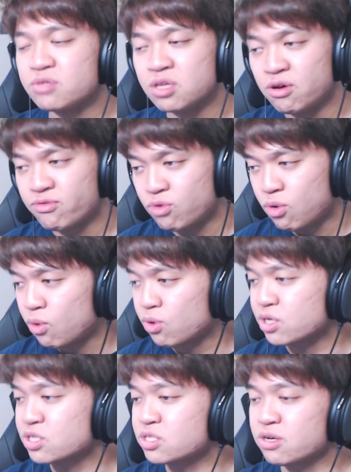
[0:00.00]
of
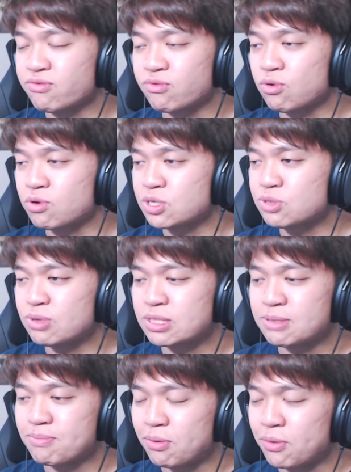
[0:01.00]
course,
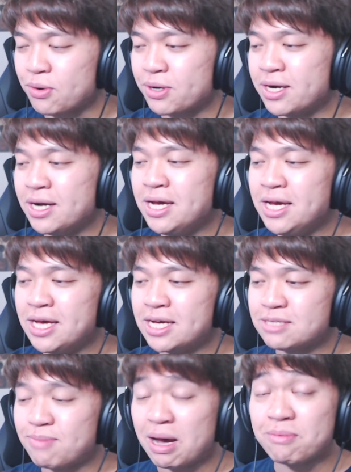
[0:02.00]
what's important
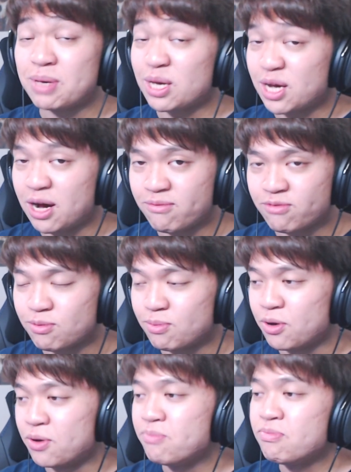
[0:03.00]
is about being comfortable